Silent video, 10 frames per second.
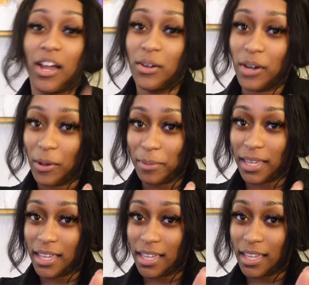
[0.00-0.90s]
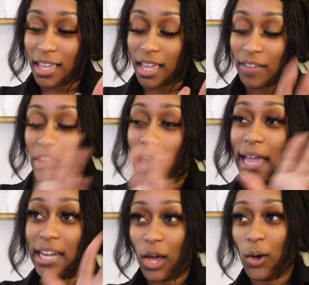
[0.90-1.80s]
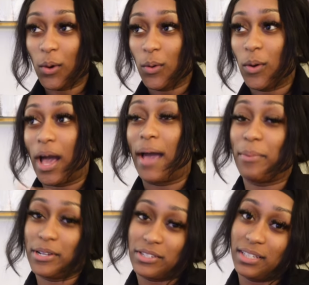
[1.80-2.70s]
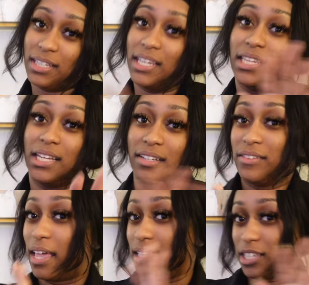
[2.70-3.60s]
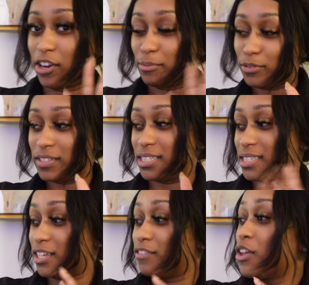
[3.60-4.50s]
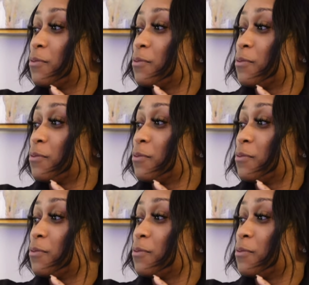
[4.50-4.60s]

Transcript: don't know me, if y'all ain't know, I personally love like scary movies and stuff.